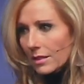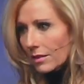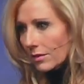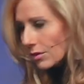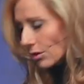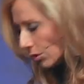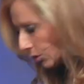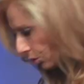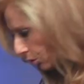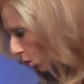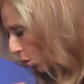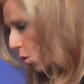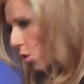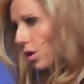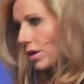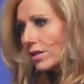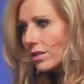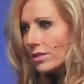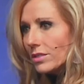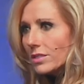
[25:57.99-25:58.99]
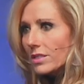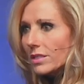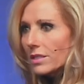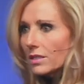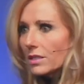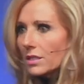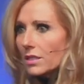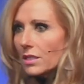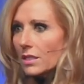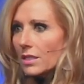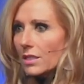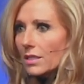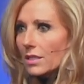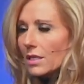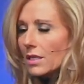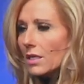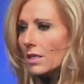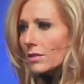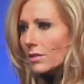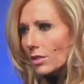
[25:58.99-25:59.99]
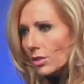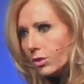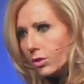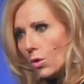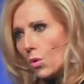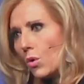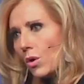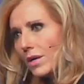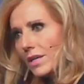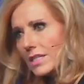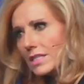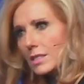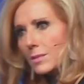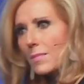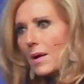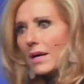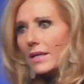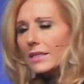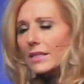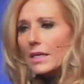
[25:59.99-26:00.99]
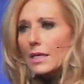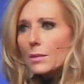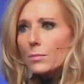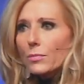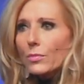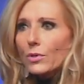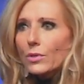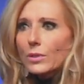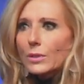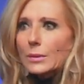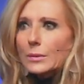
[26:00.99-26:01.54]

The Lord is my keeper.